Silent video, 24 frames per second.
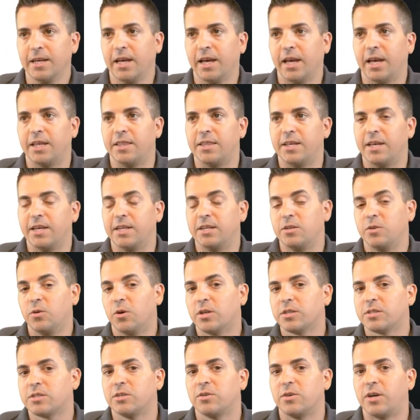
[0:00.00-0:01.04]
And then you
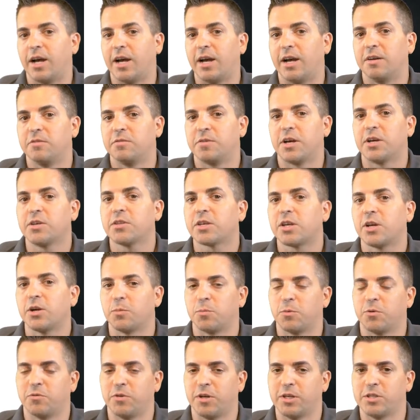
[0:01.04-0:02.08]
also have healthcare
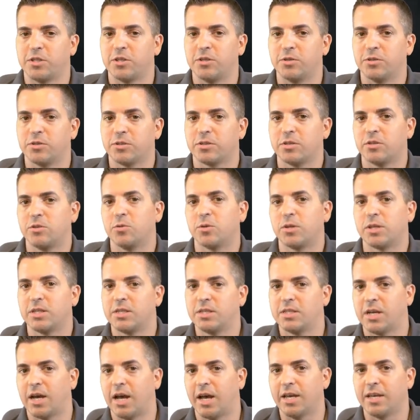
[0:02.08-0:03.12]
professionals who can
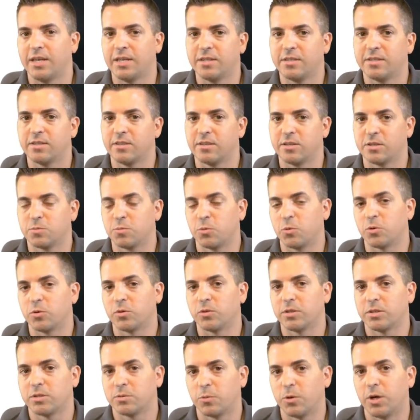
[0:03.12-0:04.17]
tie into this portal
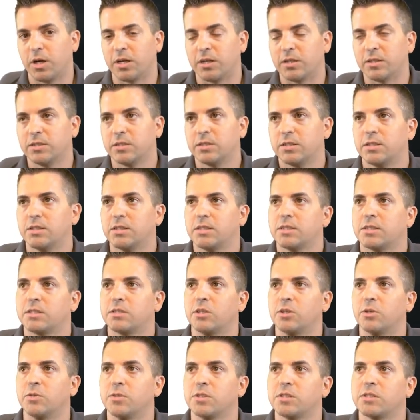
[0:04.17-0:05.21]
as well.
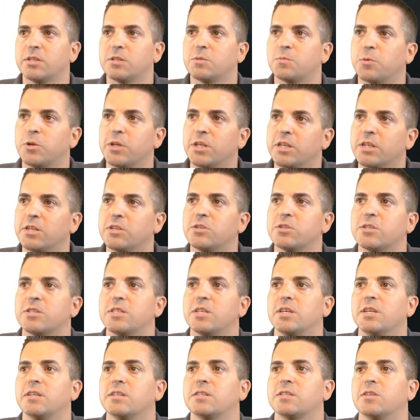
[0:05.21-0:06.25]
So this is pretty
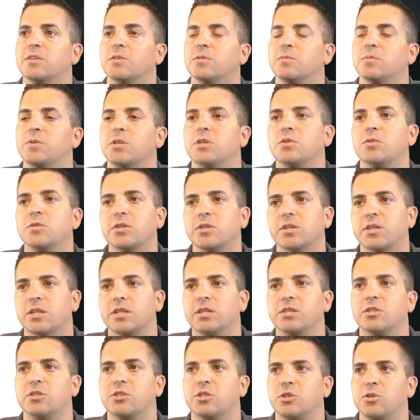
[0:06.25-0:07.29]
interesting. So the user
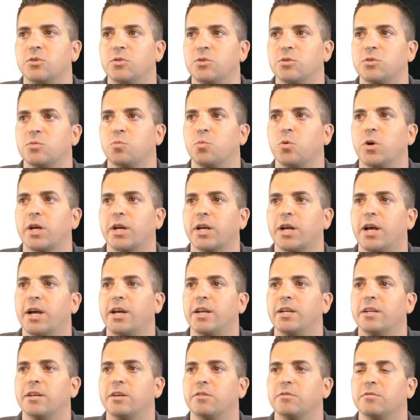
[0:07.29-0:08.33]
can choose what
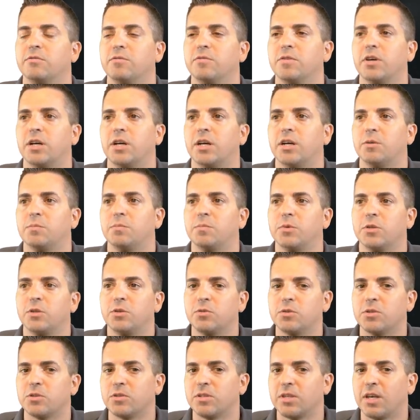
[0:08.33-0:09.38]
kind of
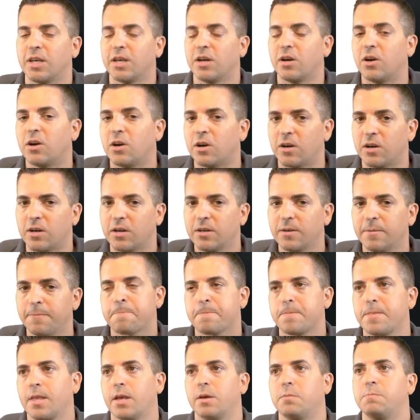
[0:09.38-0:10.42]
user they are.
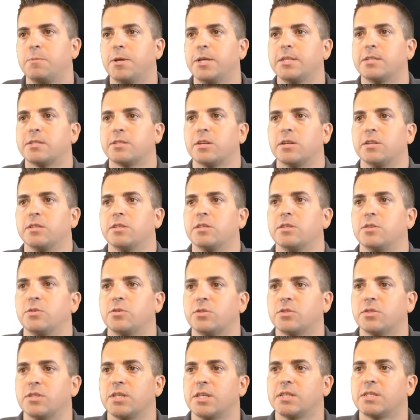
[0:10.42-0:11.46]
Based on the
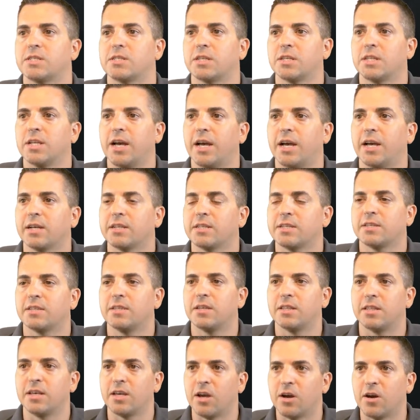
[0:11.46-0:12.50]
user they select that
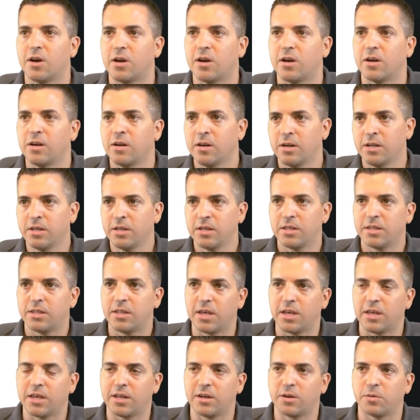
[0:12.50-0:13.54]
they are, they
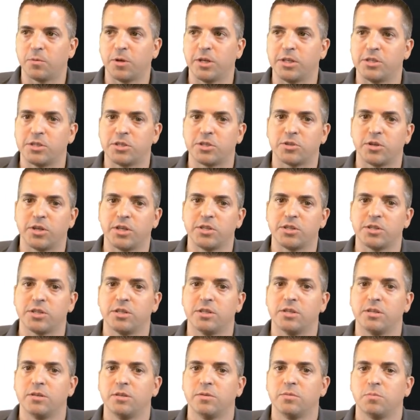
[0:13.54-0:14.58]
get a
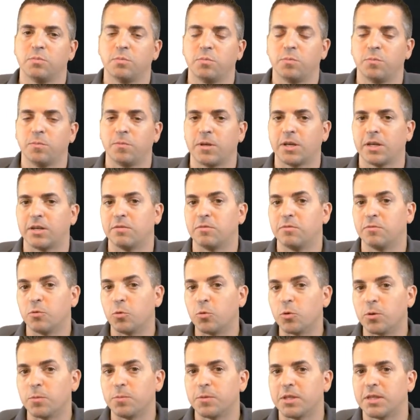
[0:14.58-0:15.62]
registration kind of
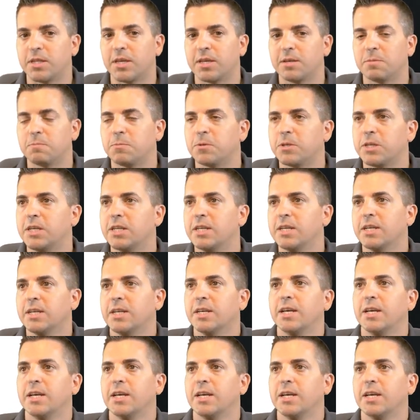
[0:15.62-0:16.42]
form that they complete.